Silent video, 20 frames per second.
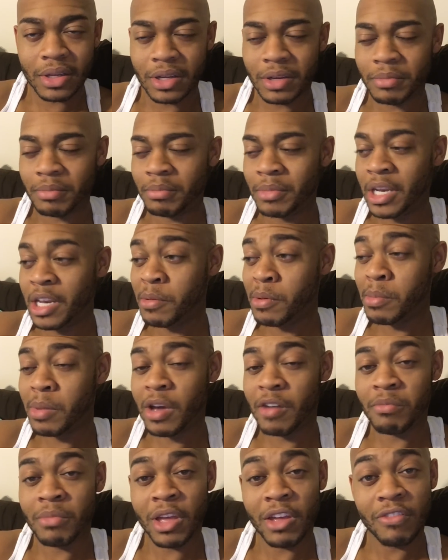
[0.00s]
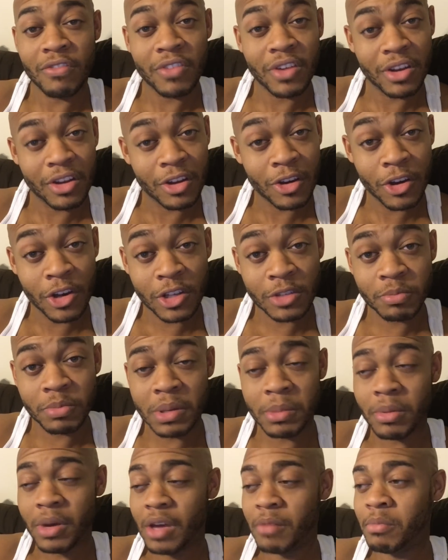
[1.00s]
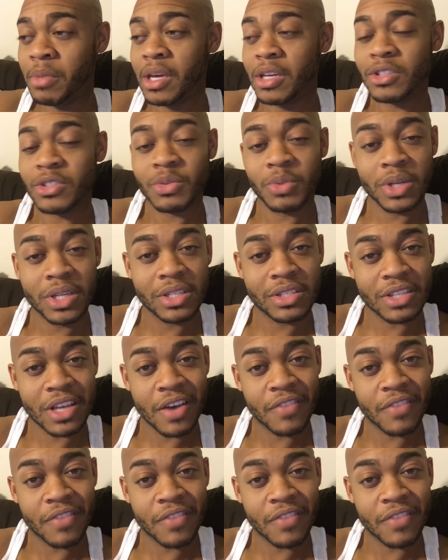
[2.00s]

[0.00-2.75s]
Um, many people have made videos, people have made tweets.